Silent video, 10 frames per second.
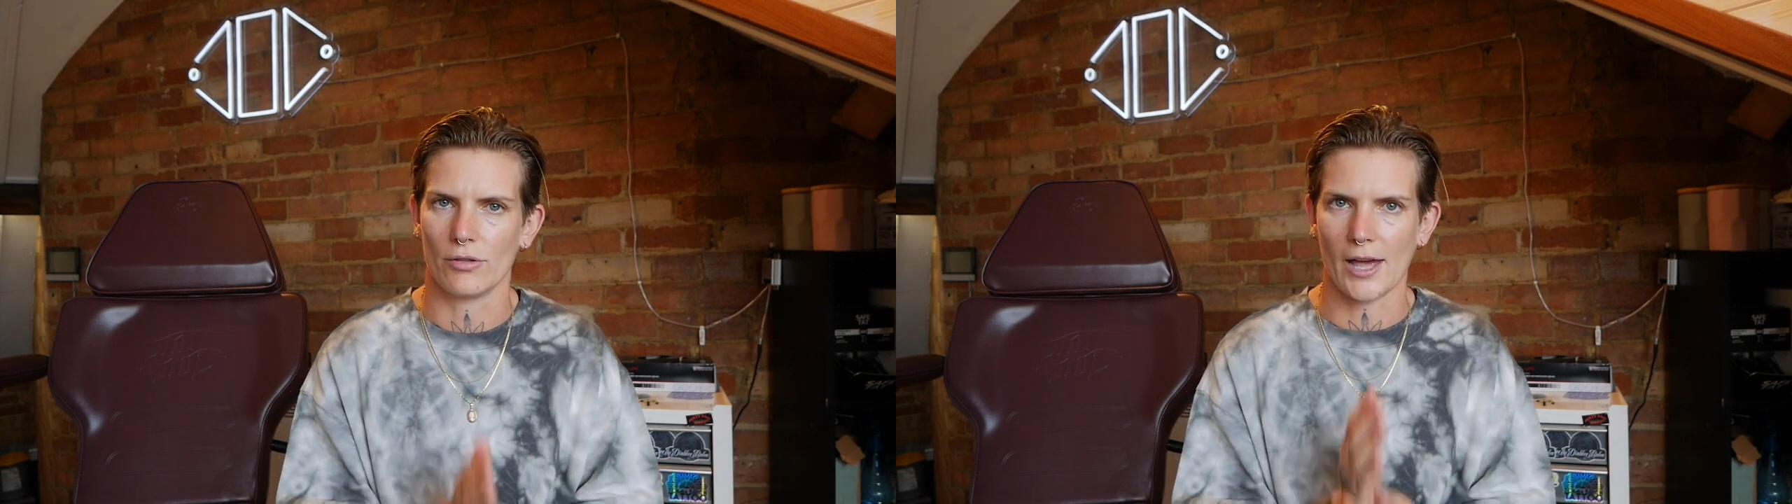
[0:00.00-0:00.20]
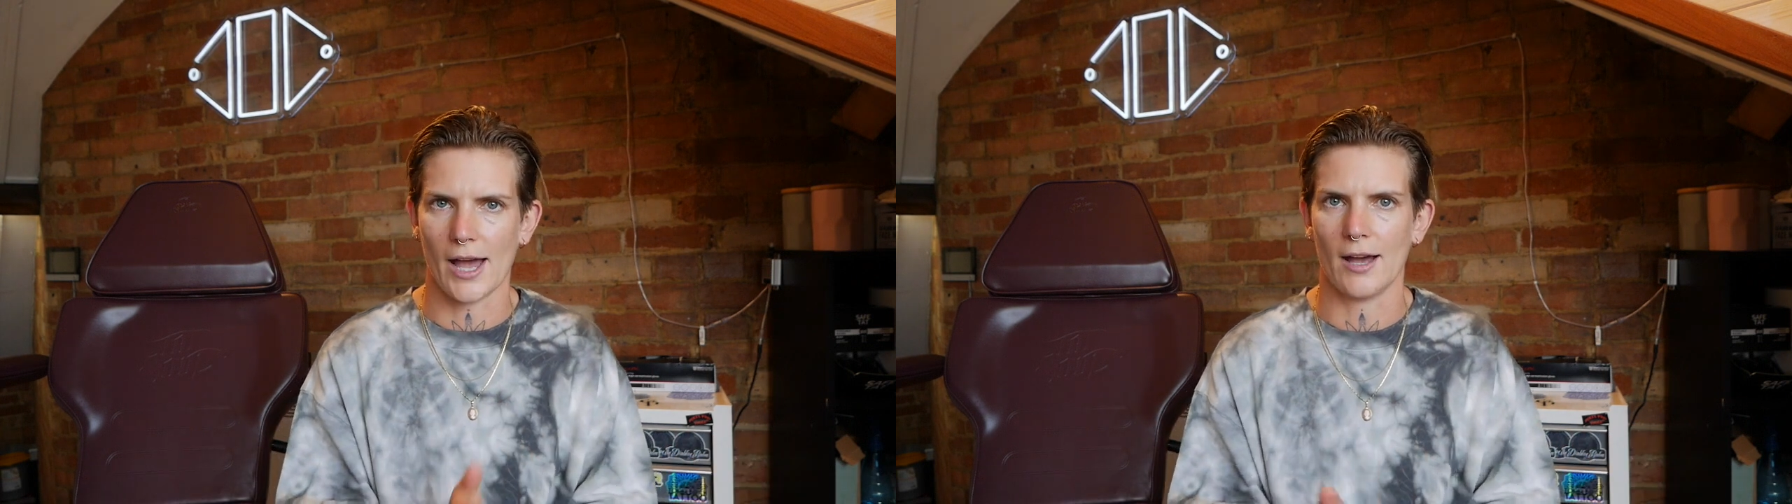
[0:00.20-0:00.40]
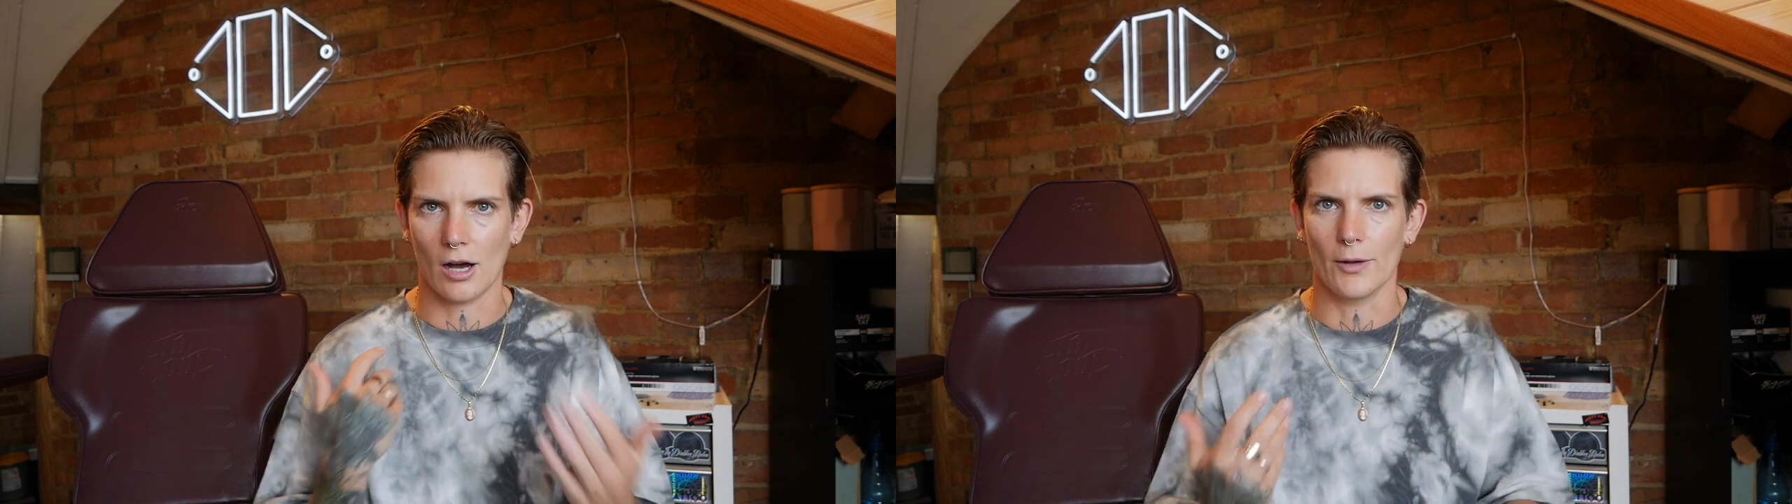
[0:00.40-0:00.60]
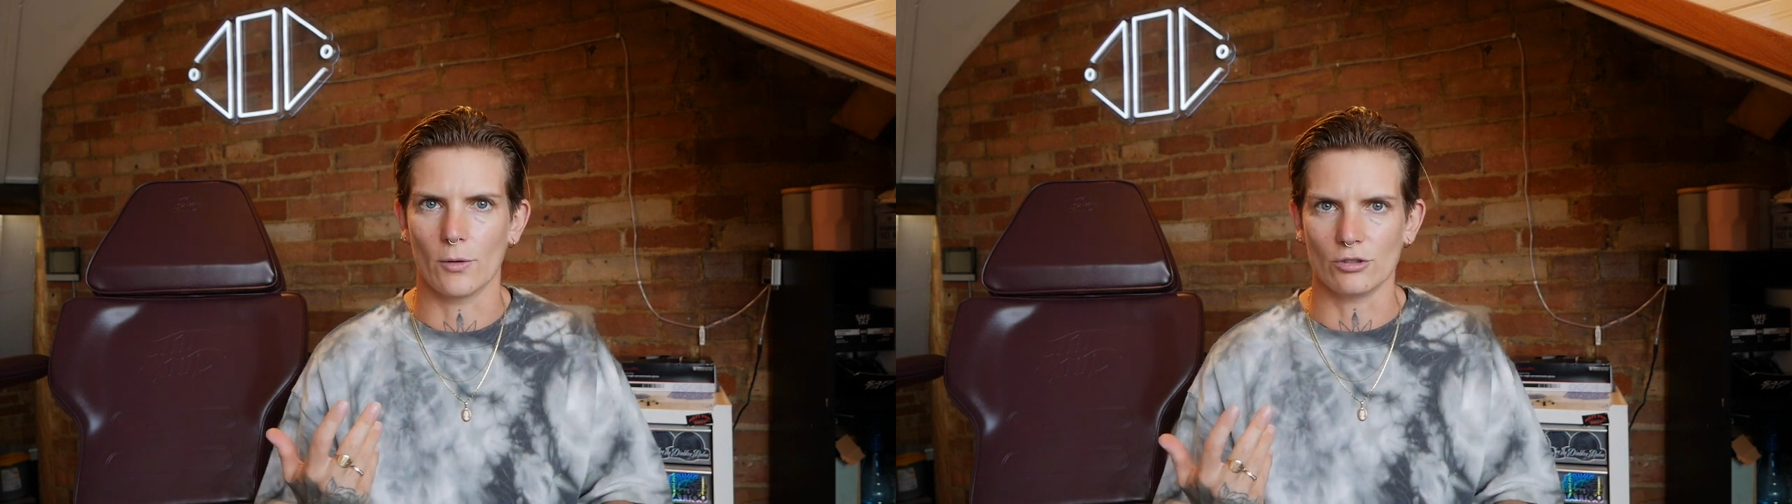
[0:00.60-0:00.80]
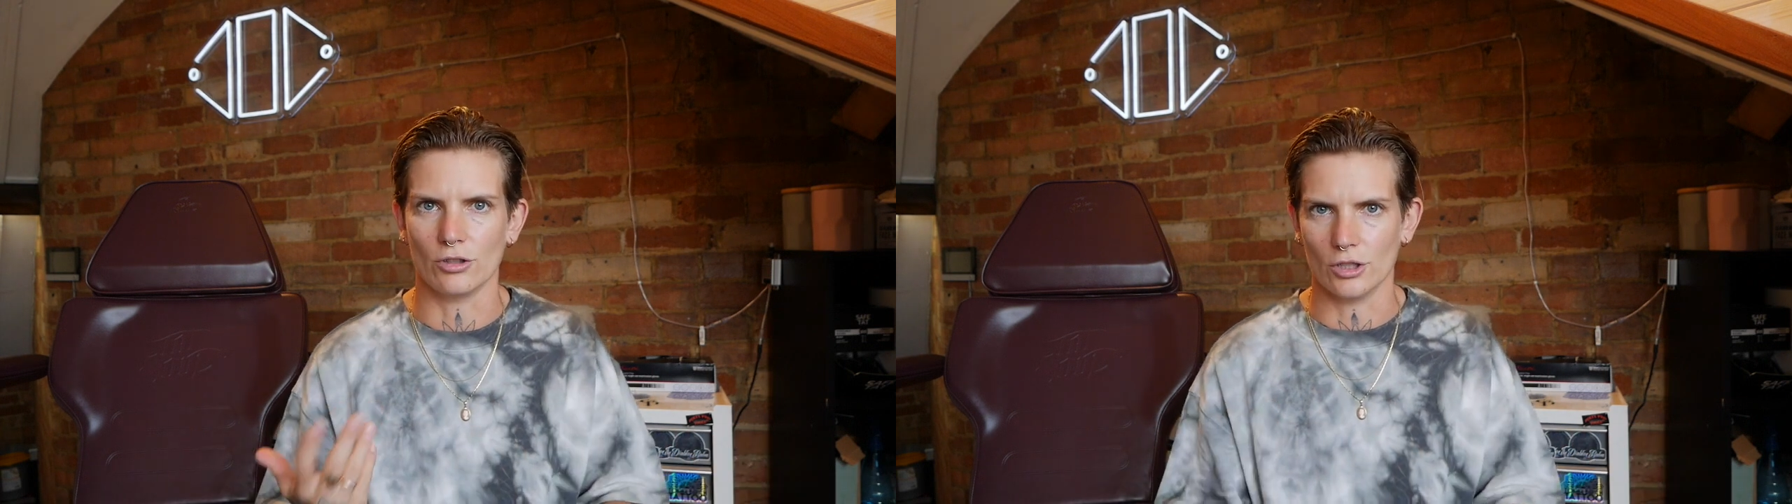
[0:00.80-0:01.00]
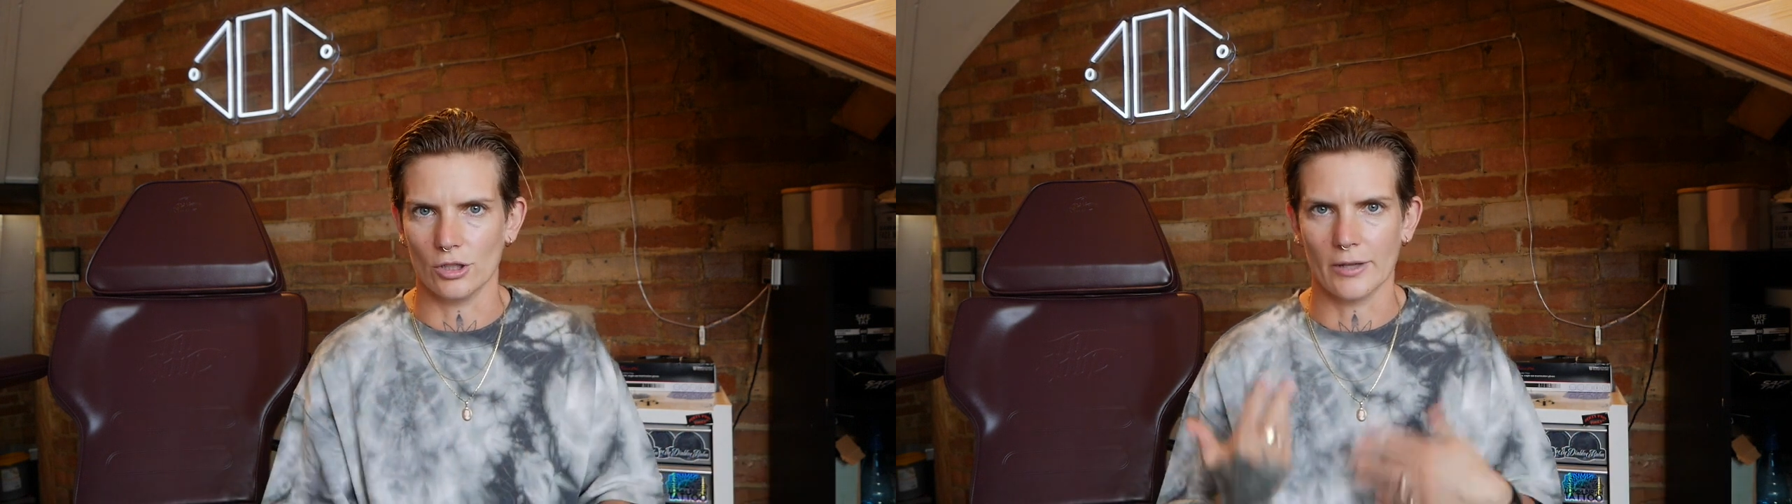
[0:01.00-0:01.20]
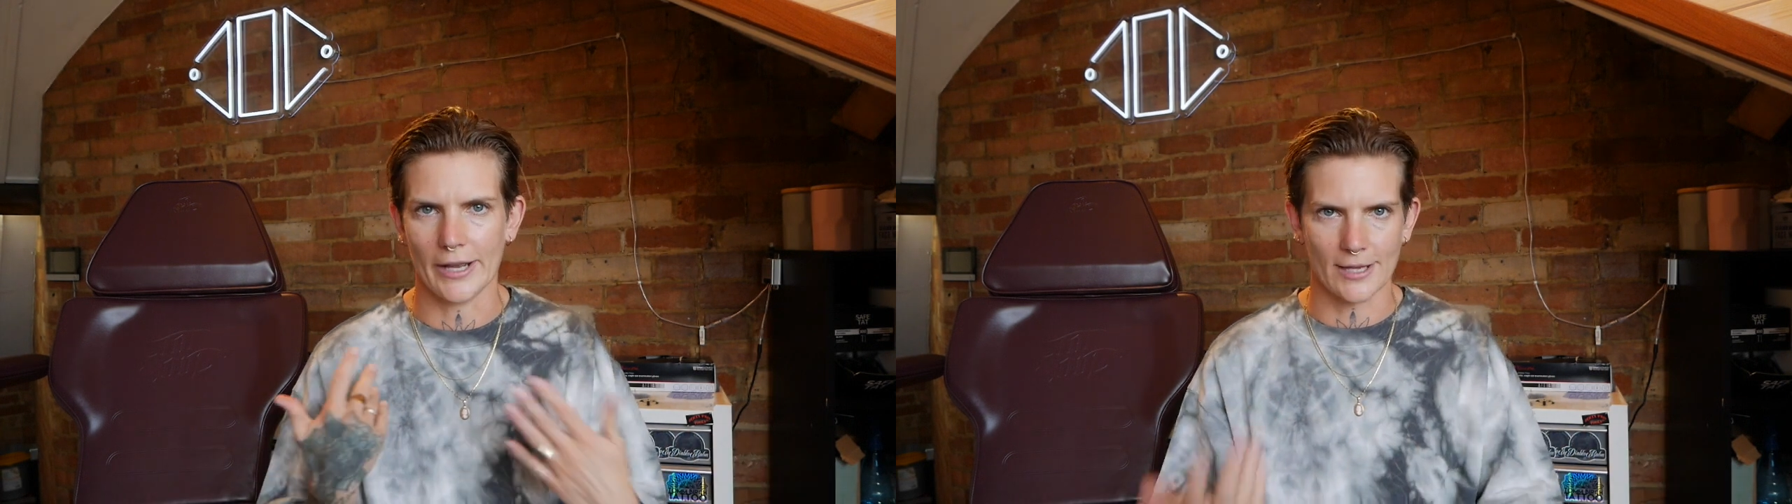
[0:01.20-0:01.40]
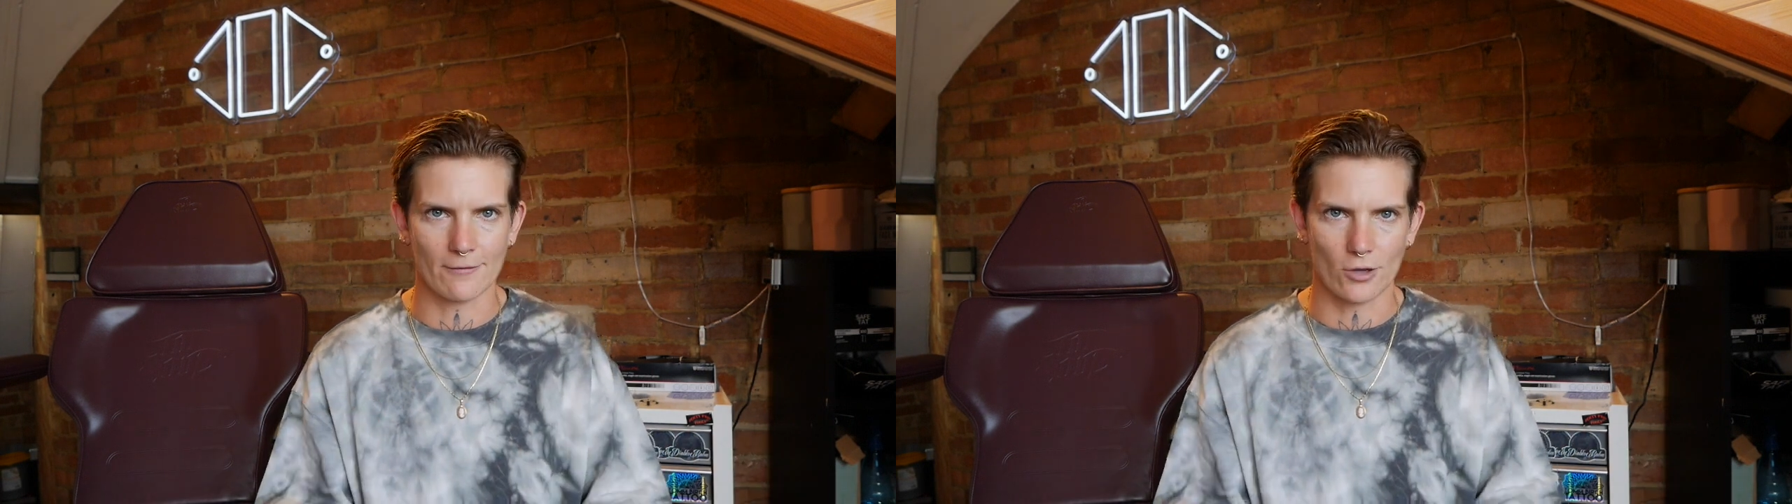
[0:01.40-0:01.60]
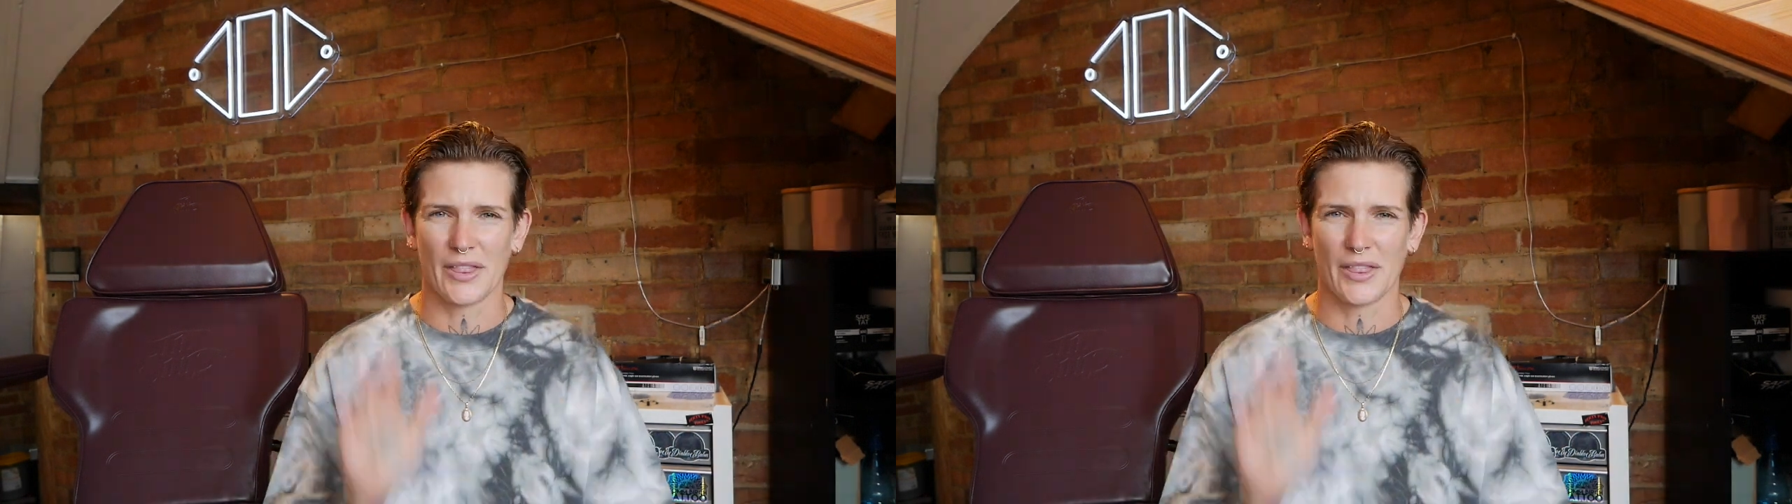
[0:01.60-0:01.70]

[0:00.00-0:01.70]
that I want to do and give you.